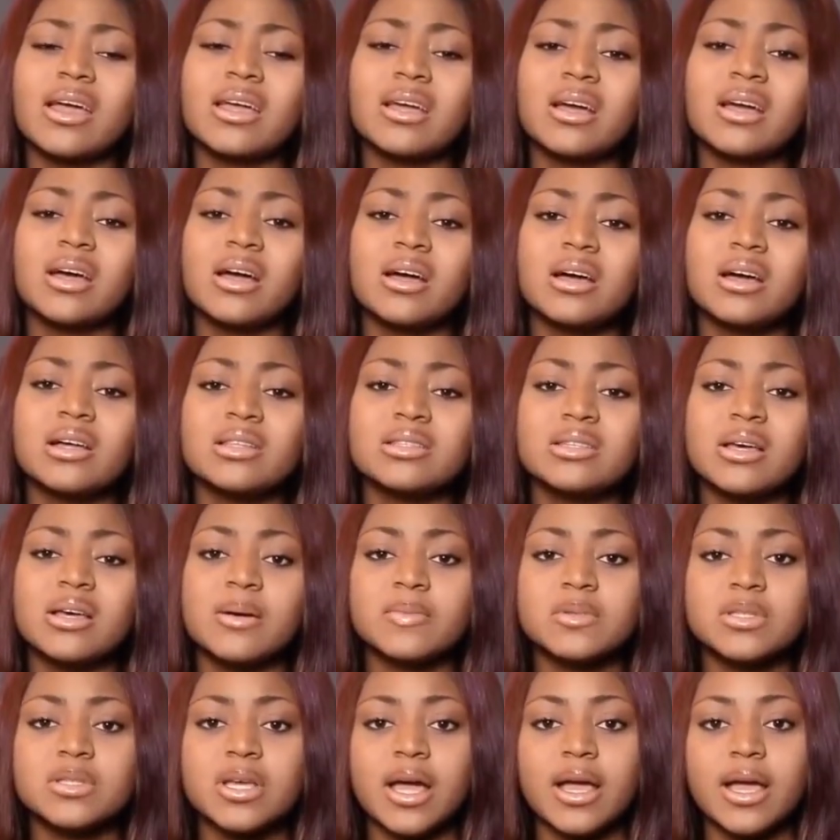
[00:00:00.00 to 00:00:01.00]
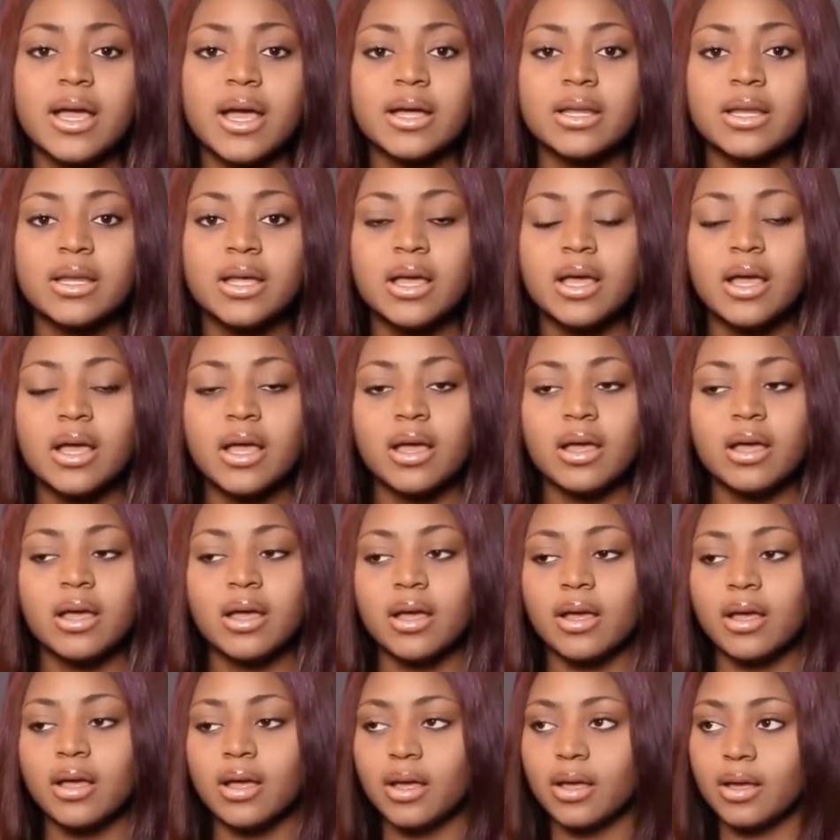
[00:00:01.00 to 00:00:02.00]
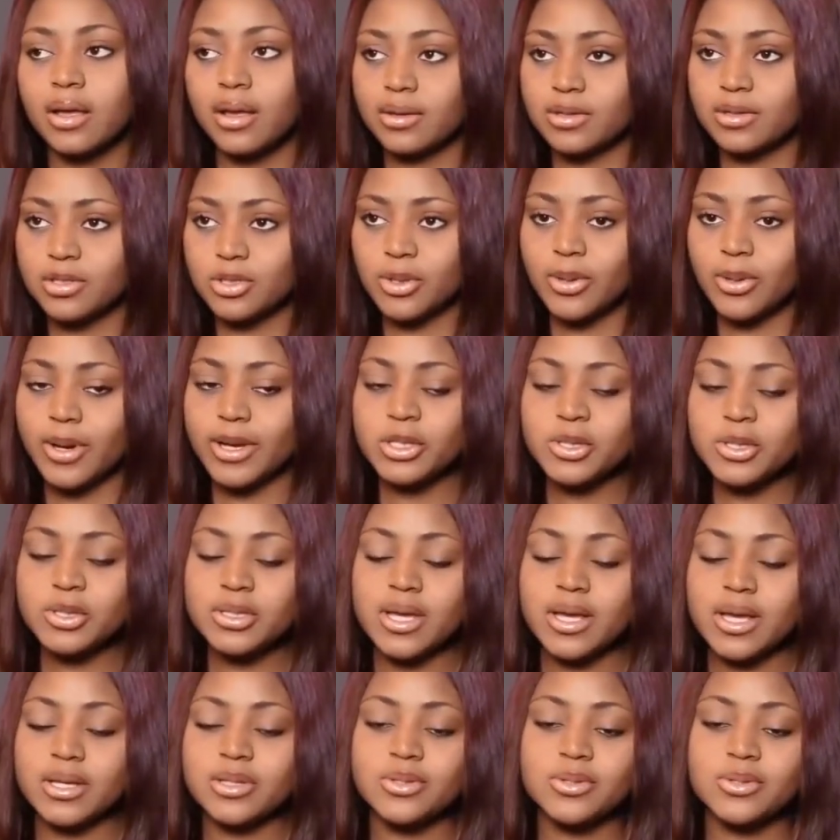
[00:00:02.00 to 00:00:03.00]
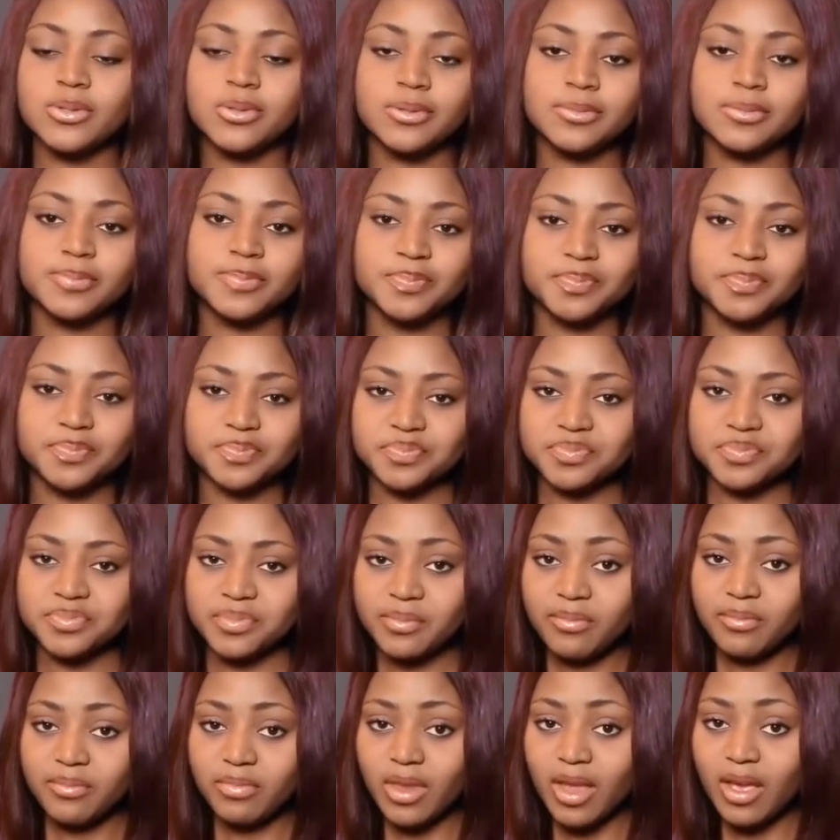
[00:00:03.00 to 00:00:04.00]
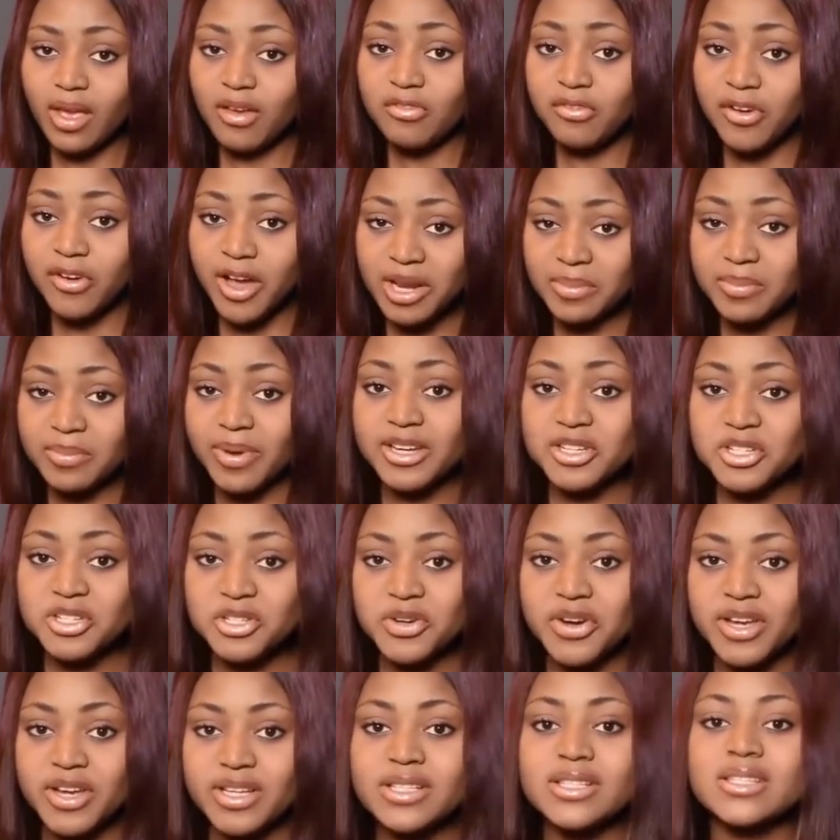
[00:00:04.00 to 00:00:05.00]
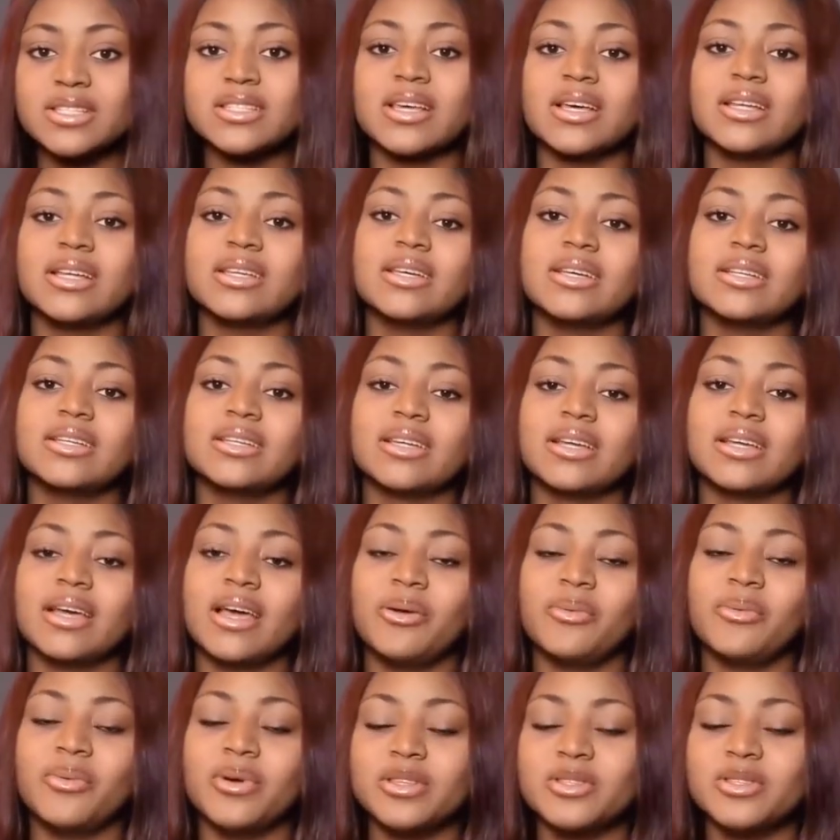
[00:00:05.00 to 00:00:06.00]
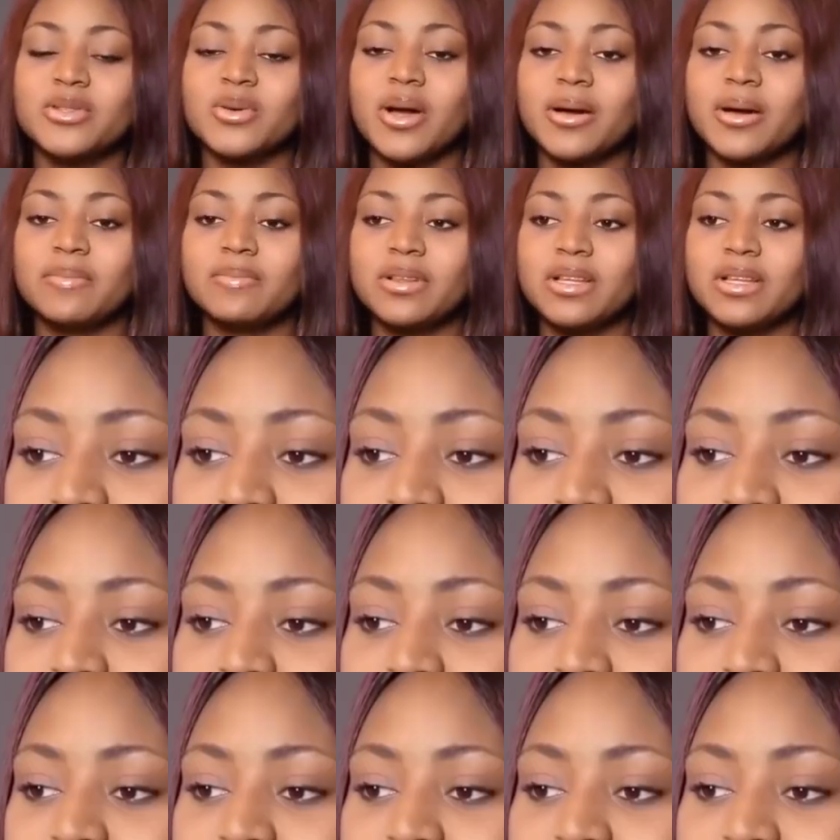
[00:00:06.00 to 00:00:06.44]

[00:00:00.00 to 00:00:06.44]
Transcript: I can't, I'm tired. So I just had to find my strength and then I went to her